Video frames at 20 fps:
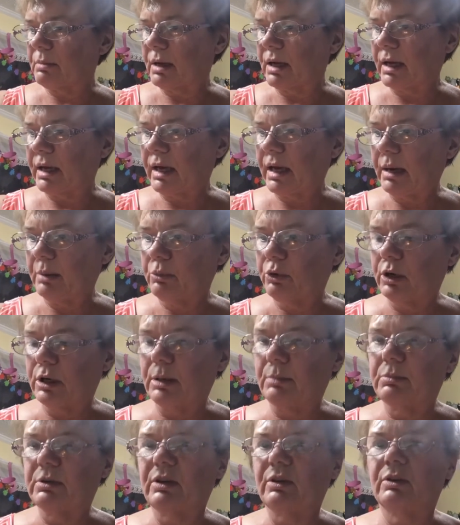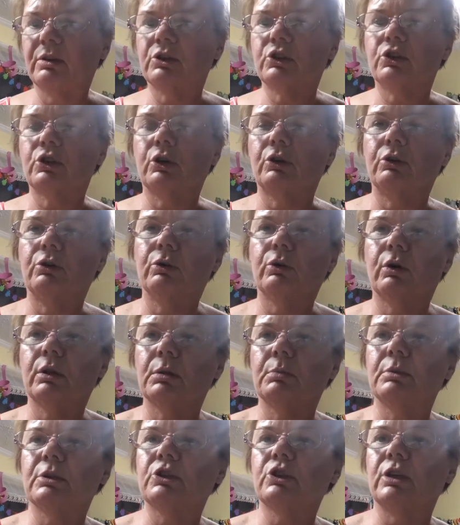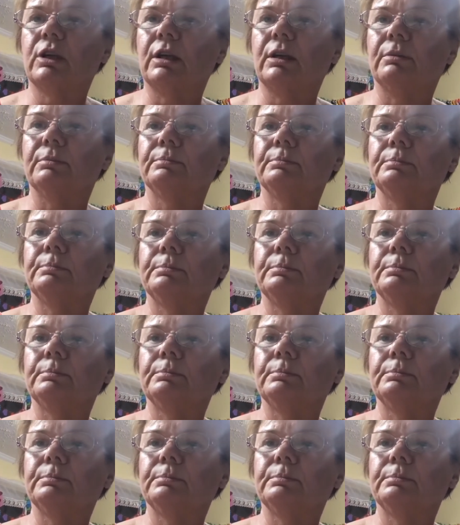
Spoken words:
my camera up to show you on the machine.